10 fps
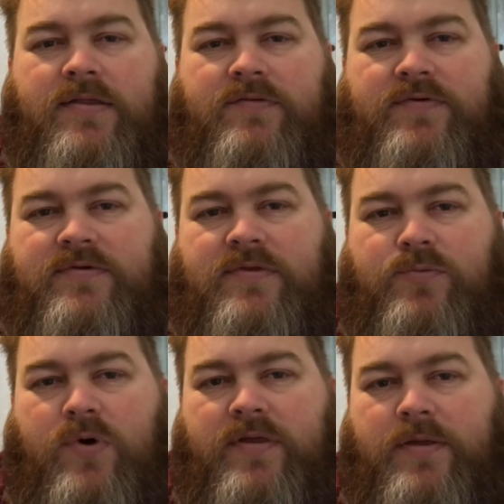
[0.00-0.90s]
The reason
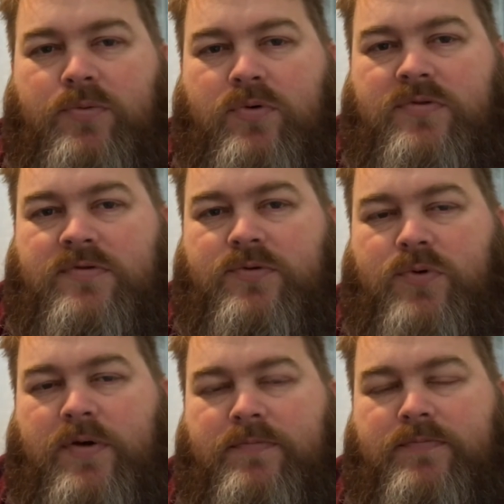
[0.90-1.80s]
why they want to
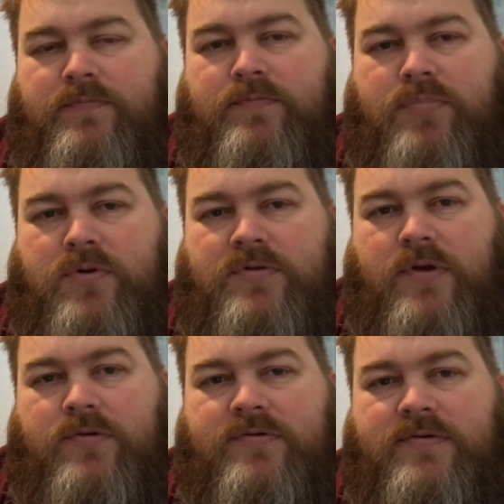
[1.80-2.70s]

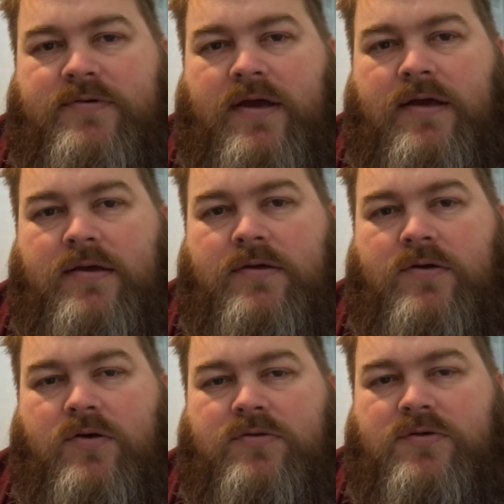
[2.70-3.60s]
bulldoze his
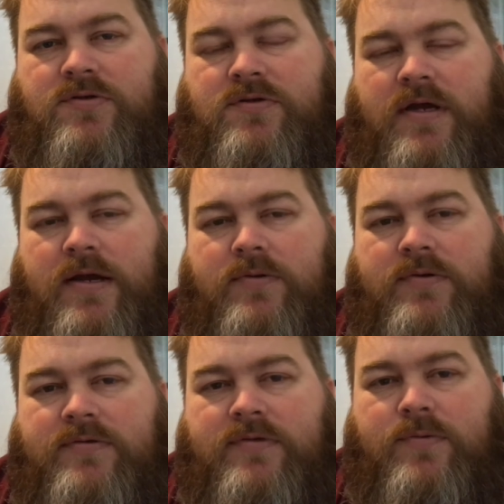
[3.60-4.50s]
cottage down
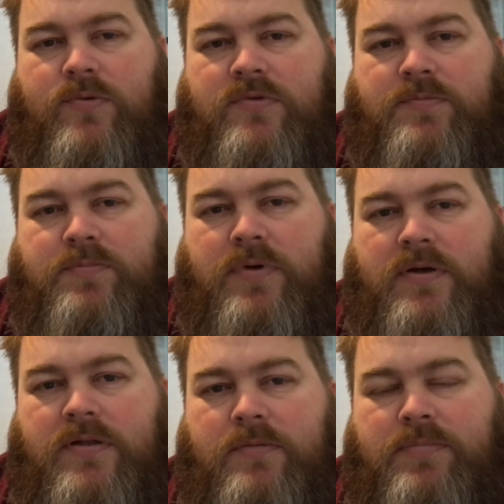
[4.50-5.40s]
is they want to
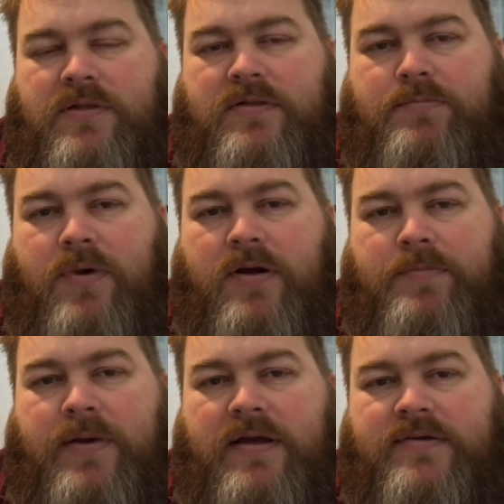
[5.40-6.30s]
build a
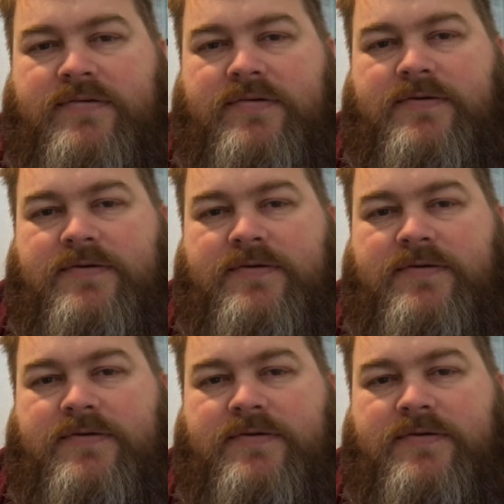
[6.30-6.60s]
bypass.